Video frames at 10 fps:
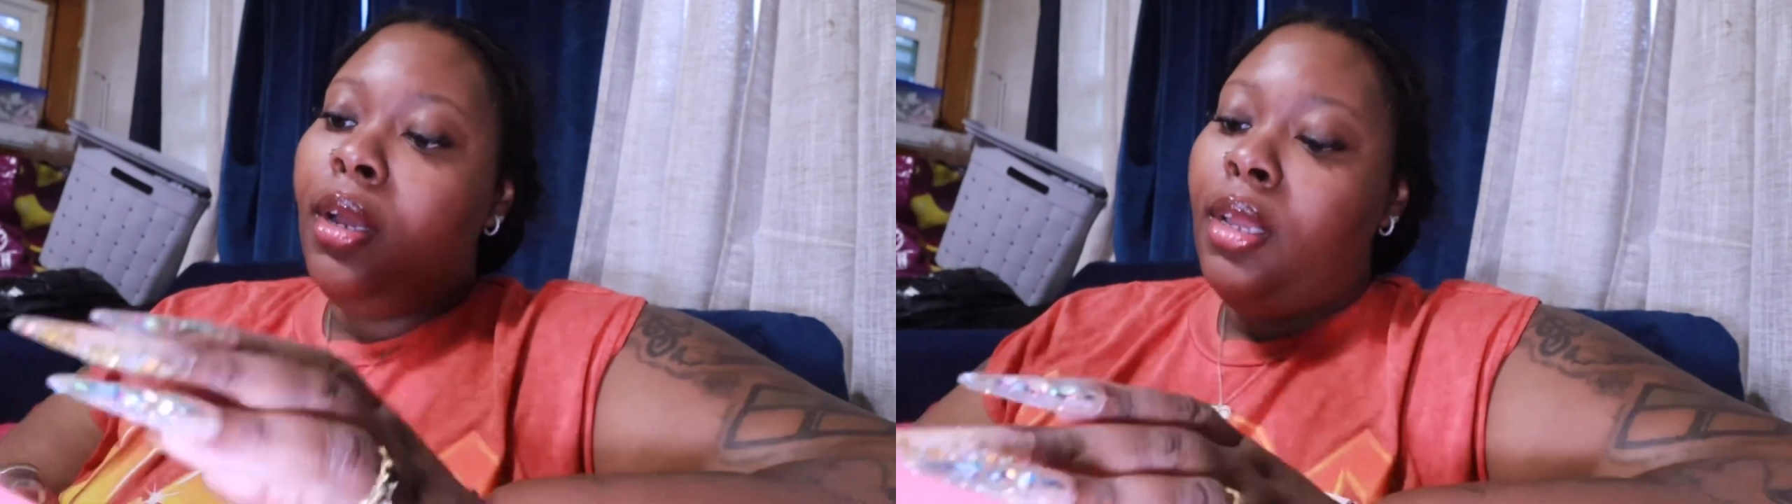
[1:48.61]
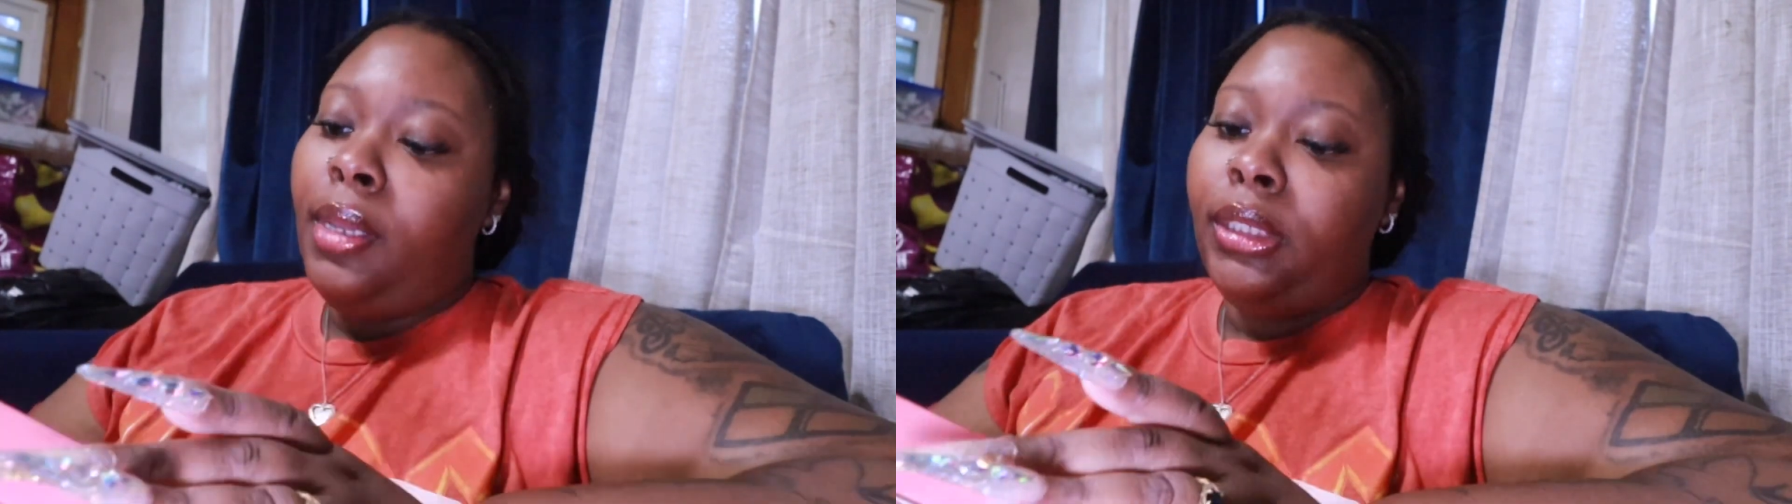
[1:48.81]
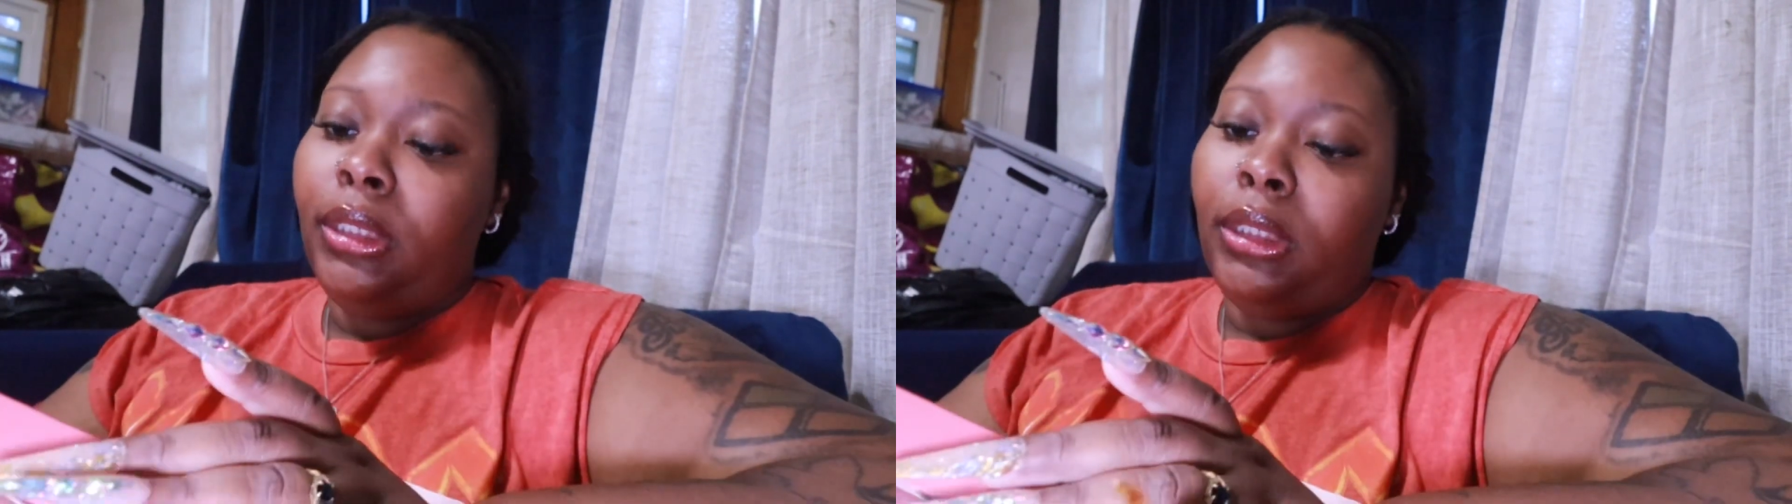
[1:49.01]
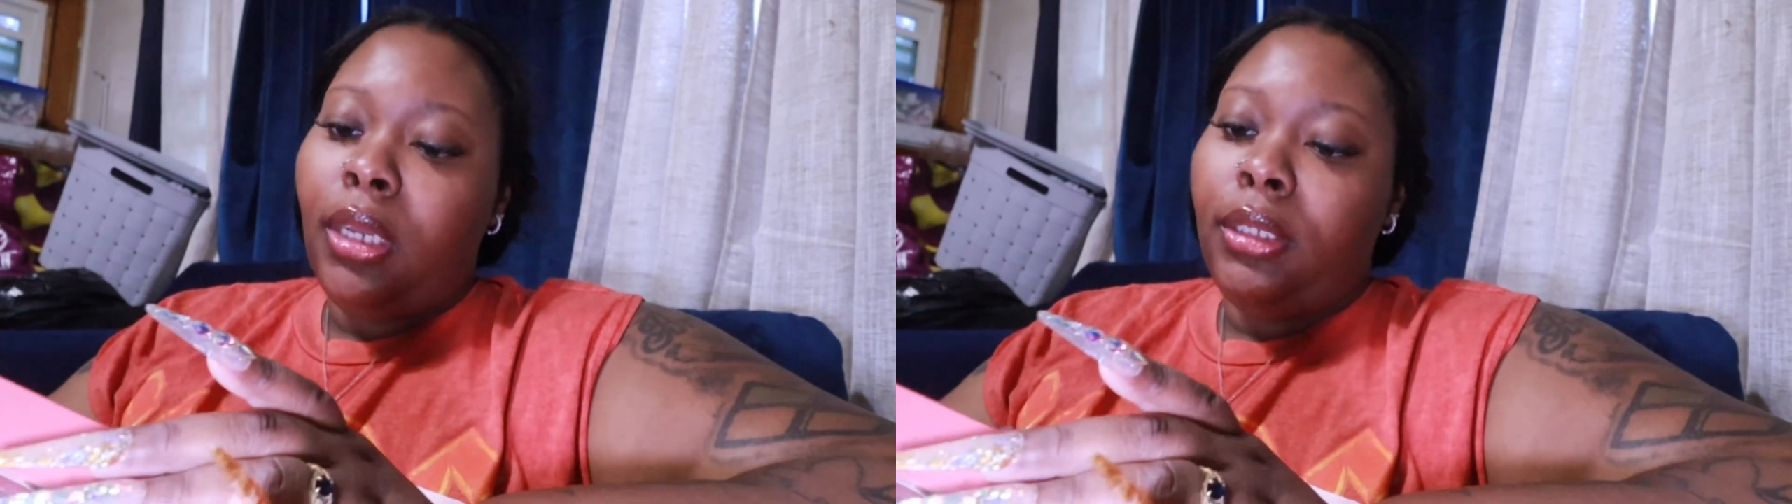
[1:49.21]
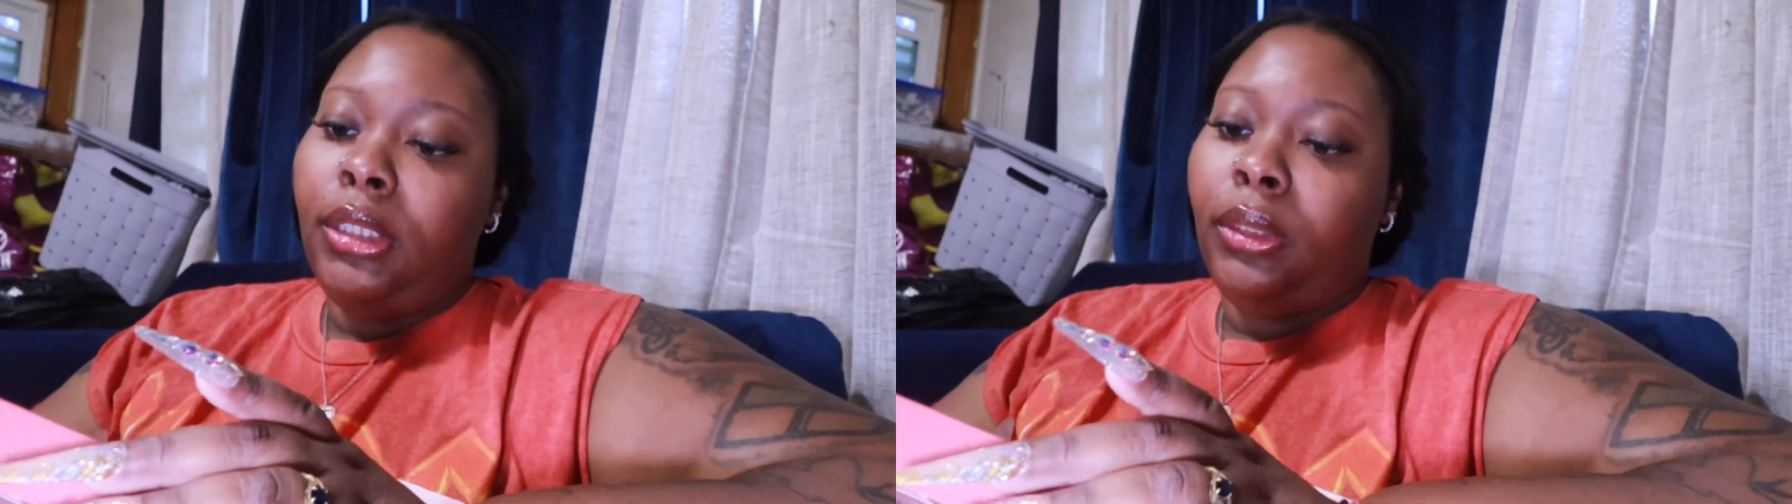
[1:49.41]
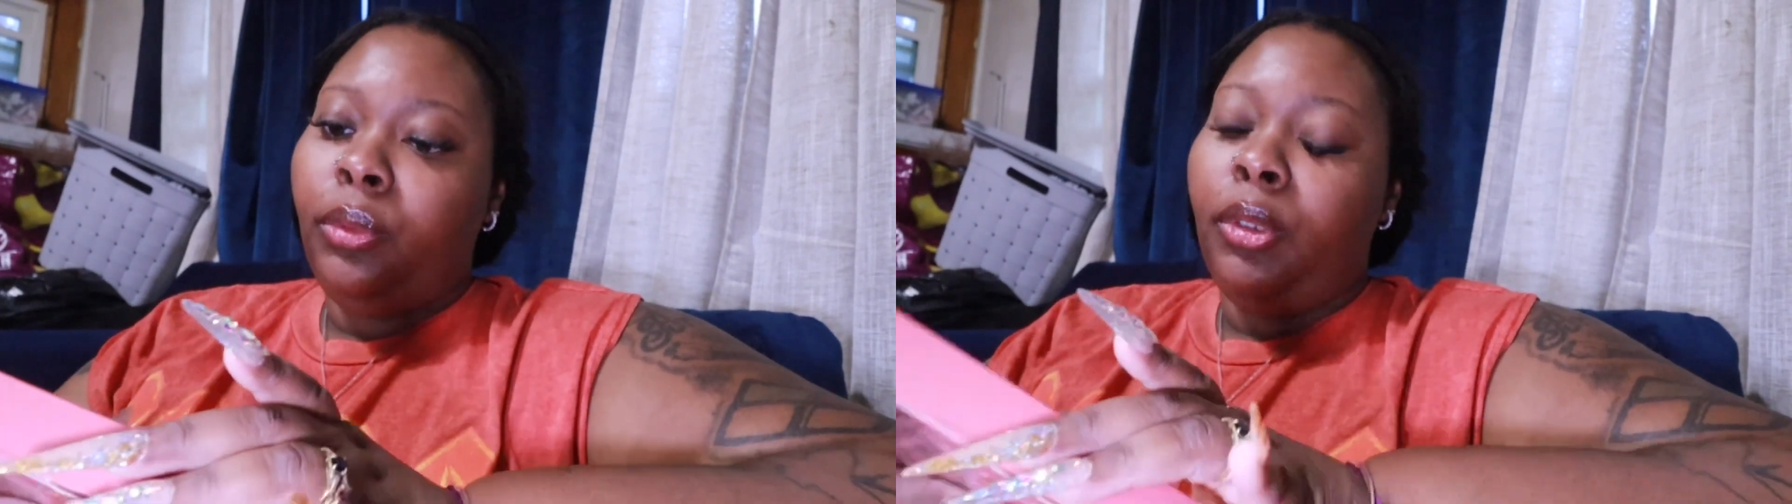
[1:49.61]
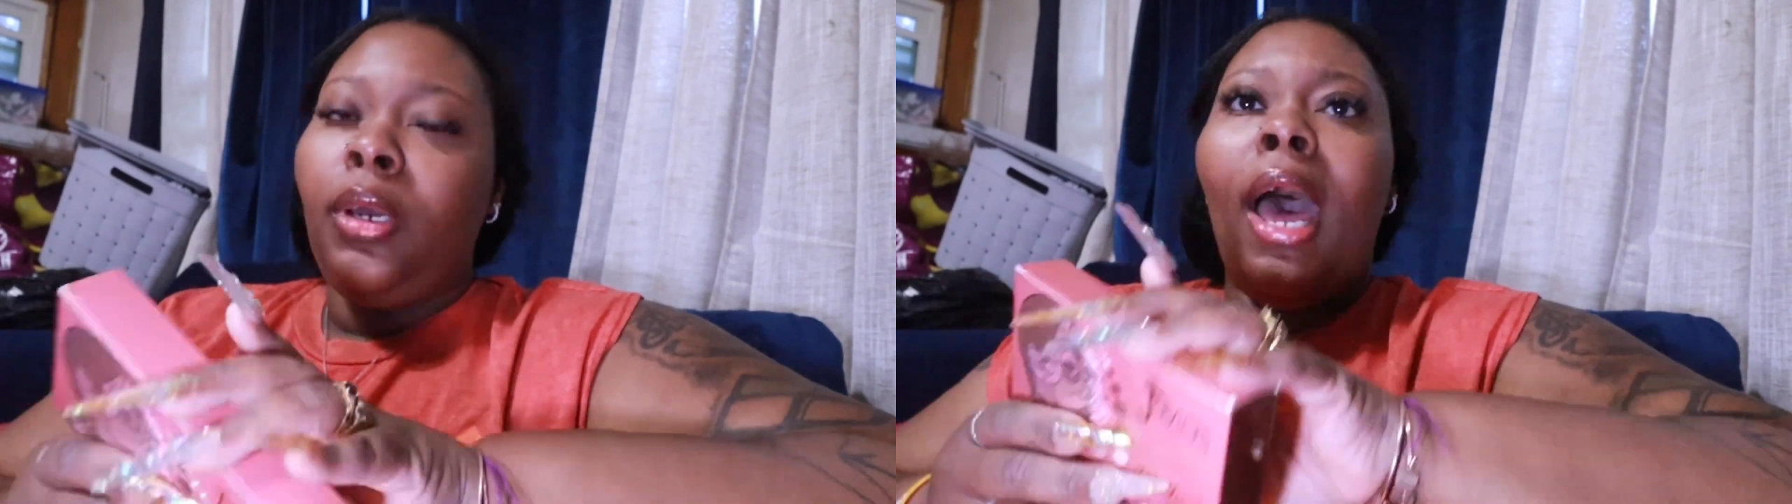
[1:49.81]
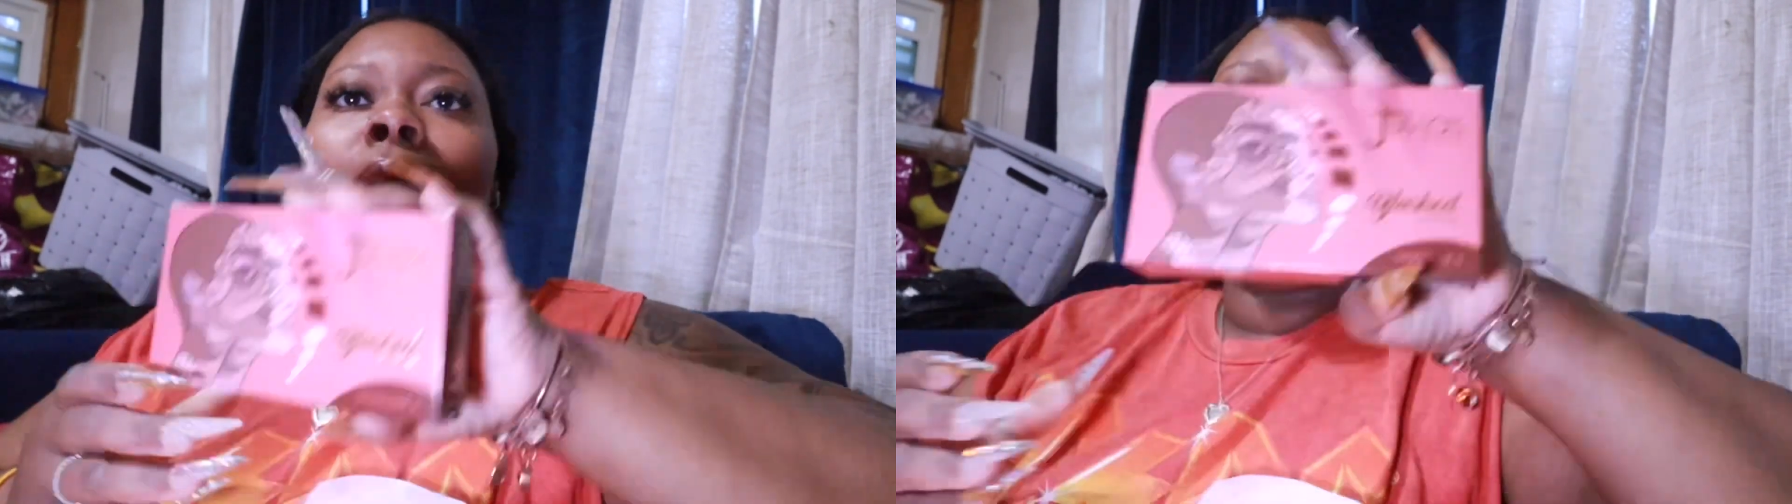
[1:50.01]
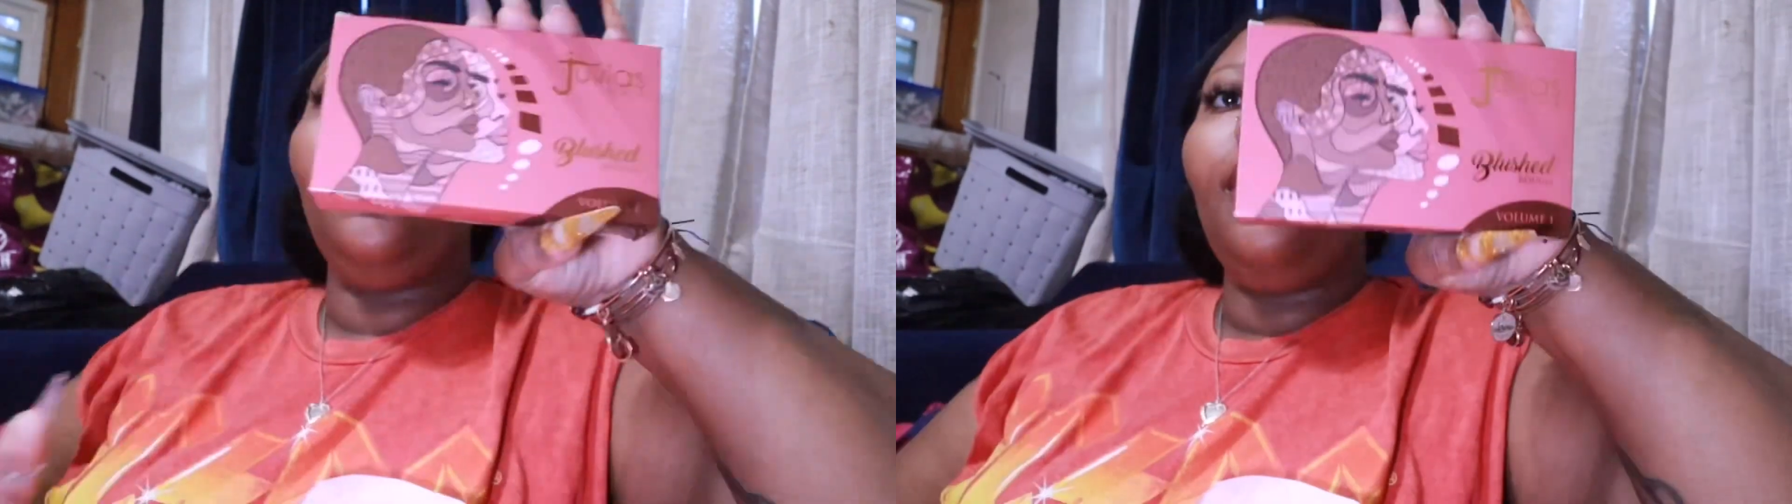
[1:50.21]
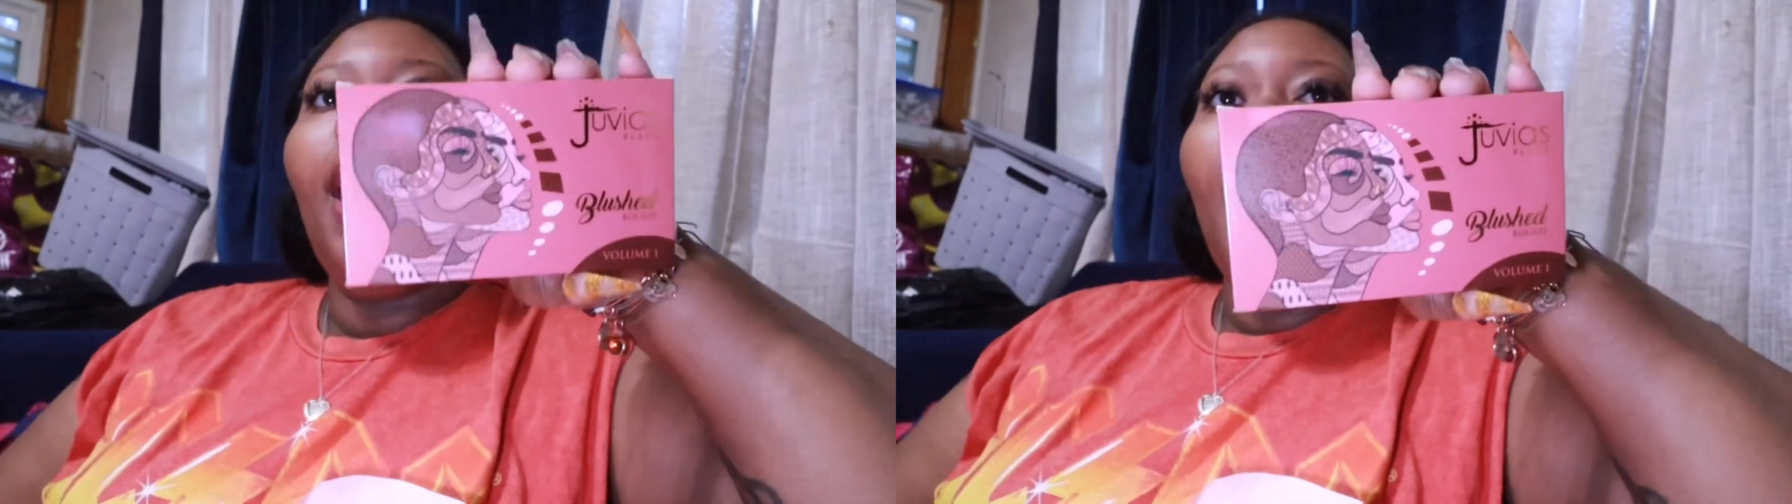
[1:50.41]
Uh, I just thought this will, I don't
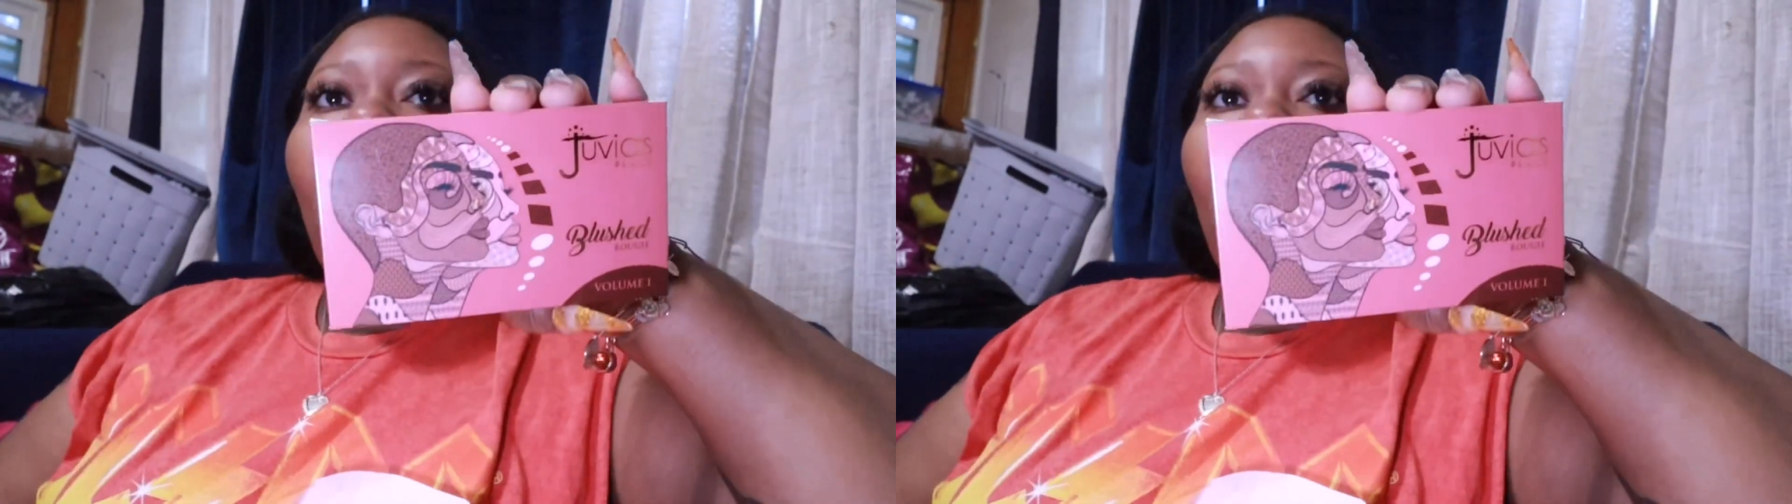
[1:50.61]
know.